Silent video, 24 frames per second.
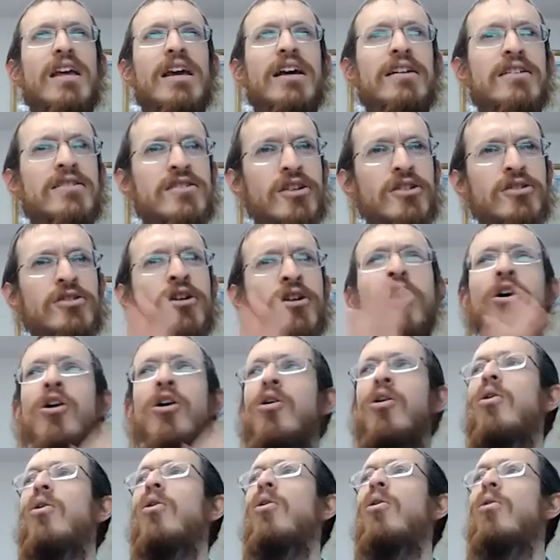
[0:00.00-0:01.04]
And he said,
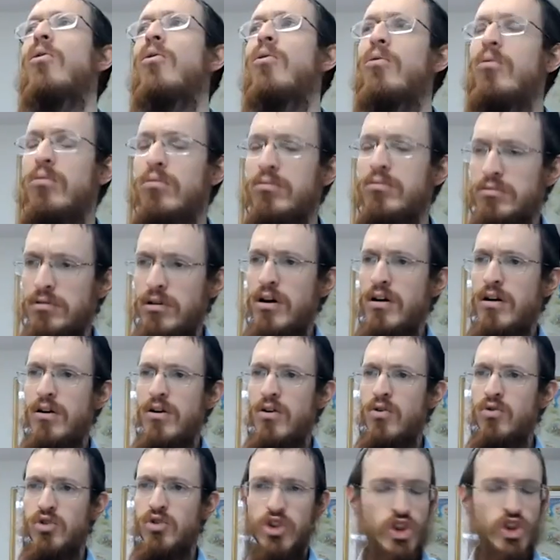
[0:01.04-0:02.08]
no,
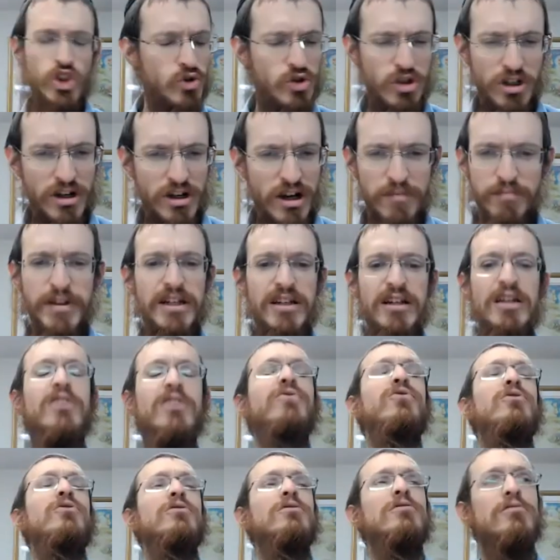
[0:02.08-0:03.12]
the Jews are not being
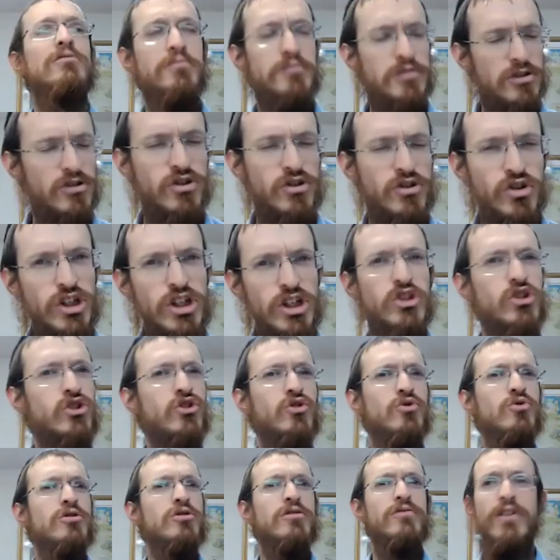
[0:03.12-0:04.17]
evil. These
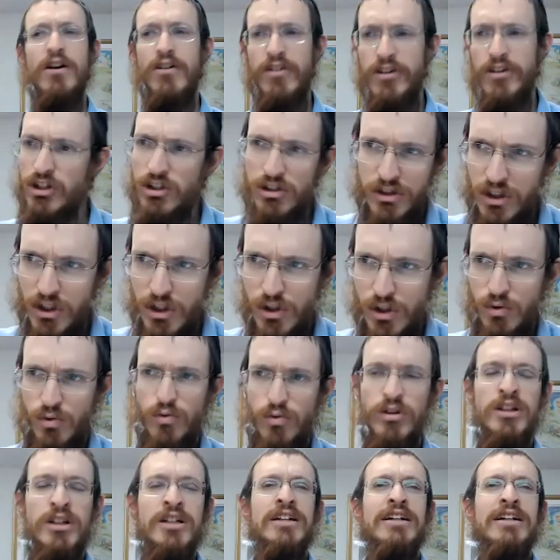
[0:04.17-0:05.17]
Jews, they're very good to you.